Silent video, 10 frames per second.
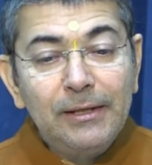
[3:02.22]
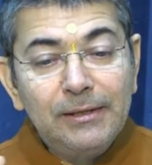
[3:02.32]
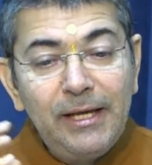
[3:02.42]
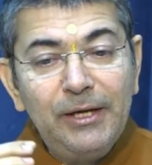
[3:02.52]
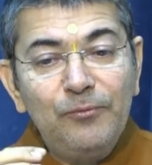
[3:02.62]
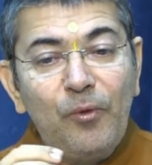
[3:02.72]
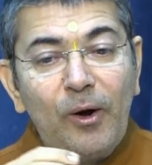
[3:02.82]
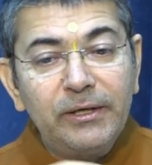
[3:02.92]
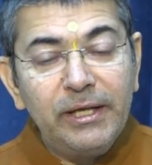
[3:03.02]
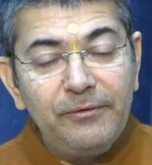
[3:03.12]
then
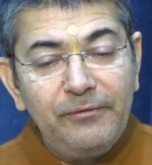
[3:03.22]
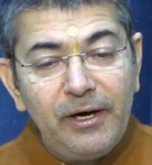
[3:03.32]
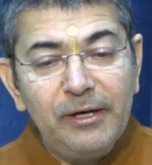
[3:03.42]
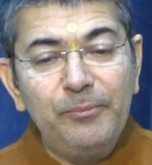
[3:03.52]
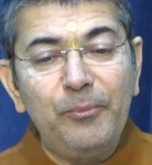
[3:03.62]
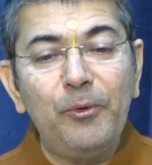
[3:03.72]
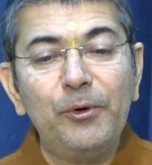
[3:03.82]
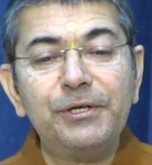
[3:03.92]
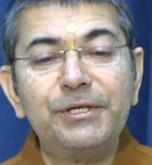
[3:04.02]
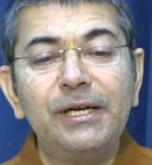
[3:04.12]
whatever
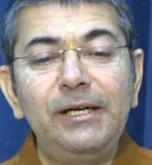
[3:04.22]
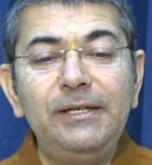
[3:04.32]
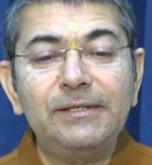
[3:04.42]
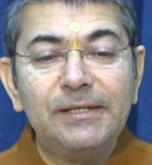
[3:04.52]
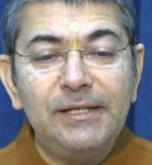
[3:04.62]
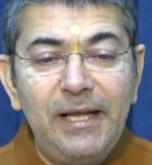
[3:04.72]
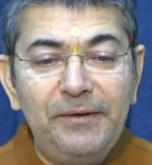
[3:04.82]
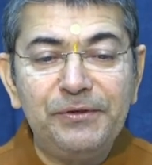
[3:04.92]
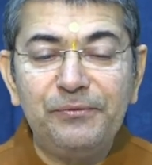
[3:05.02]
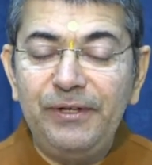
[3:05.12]
portion is
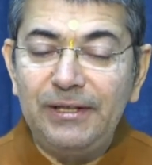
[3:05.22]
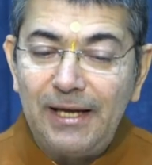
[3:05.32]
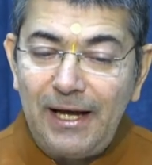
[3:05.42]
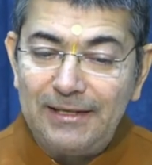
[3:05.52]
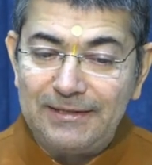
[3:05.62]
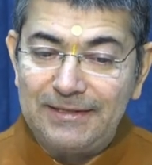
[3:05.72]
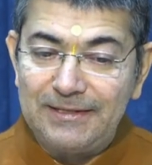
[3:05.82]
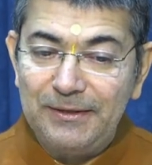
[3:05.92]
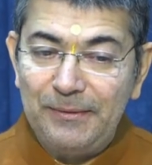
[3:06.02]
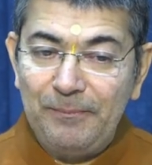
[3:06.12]
left with
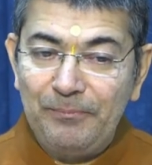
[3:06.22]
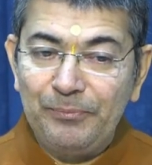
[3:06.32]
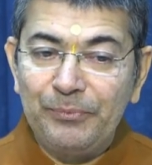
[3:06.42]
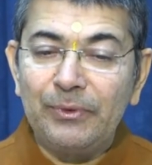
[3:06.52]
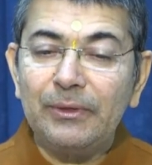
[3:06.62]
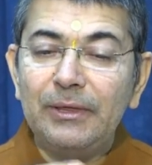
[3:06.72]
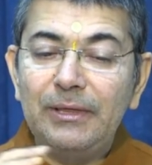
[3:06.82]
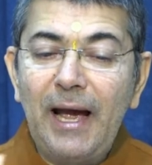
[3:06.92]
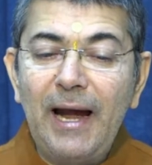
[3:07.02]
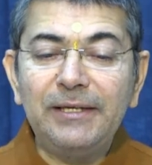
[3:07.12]
us,
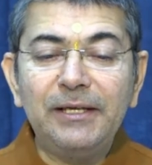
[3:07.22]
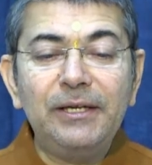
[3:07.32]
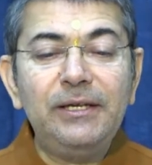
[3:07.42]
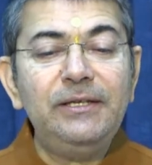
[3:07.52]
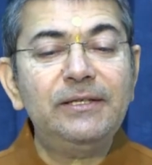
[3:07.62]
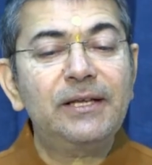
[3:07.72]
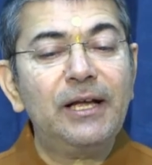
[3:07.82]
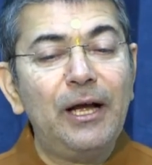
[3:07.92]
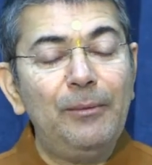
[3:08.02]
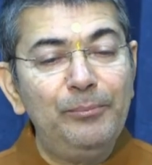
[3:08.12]
that is
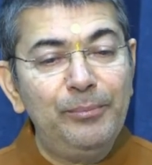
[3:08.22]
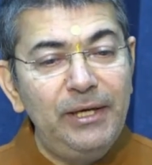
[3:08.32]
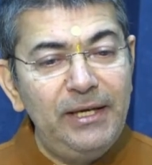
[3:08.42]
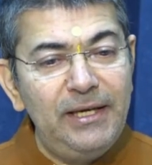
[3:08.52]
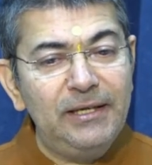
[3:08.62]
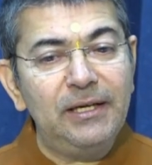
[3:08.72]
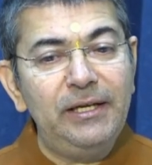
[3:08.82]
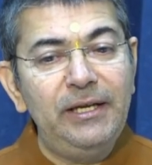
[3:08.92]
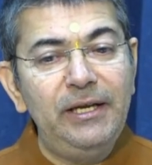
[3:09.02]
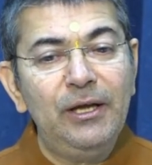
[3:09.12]

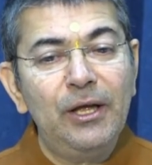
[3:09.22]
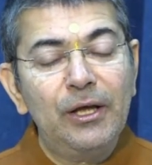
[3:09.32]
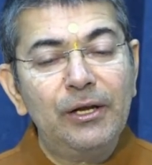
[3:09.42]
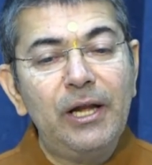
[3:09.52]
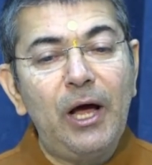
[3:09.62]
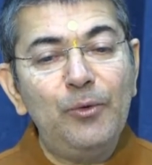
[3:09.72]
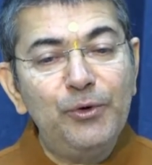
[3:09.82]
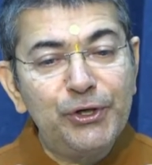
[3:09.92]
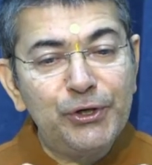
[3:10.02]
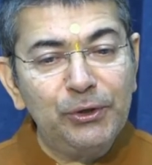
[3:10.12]
completely
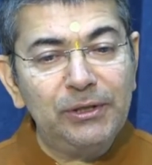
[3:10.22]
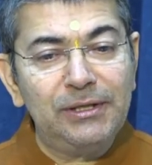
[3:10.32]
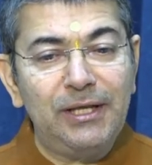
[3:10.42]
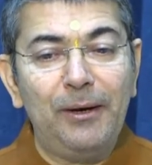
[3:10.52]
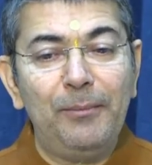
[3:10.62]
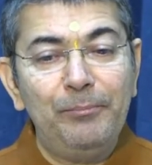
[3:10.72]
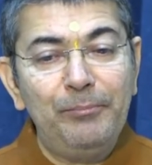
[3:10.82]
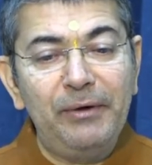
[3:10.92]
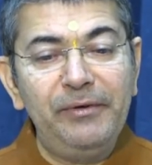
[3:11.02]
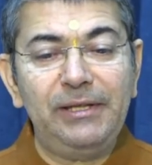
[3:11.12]
now Shuddha,
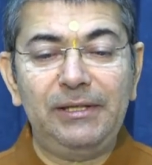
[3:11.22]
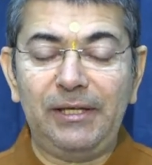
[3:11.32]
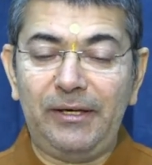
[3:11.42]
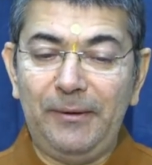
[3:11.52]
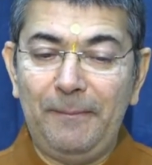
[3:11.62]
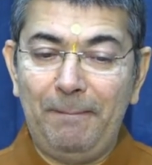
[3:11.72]
Pavitra.